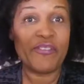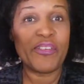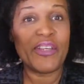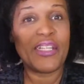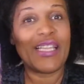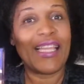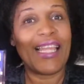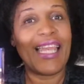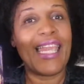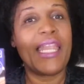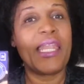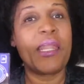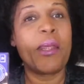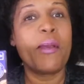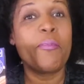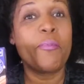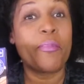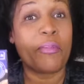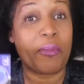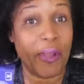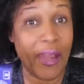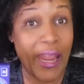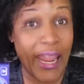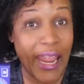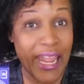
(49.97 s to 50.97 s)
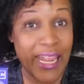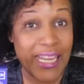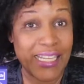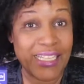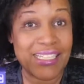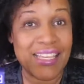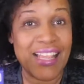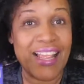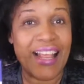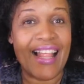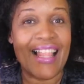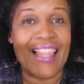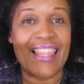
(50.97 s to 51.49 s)
Vileda
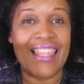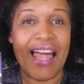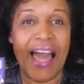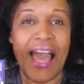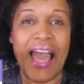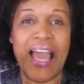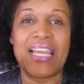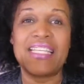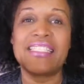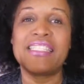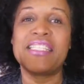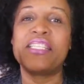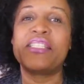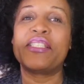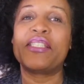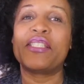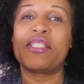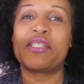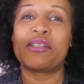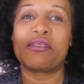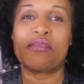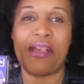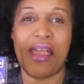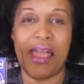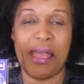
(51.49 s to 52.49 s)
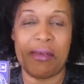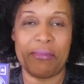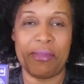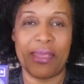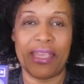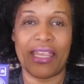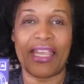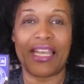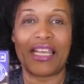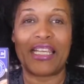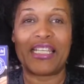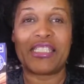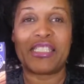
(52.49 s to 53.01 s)
brand glass
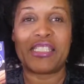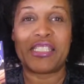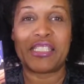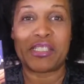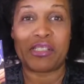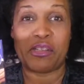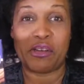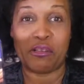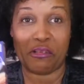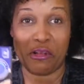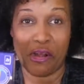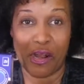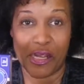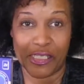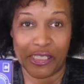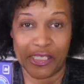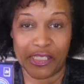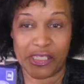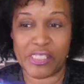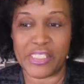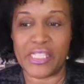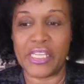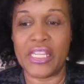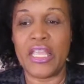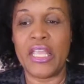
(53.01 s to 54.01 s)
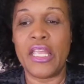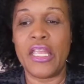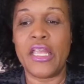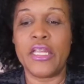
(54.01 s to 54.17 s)
ceramic scrunge.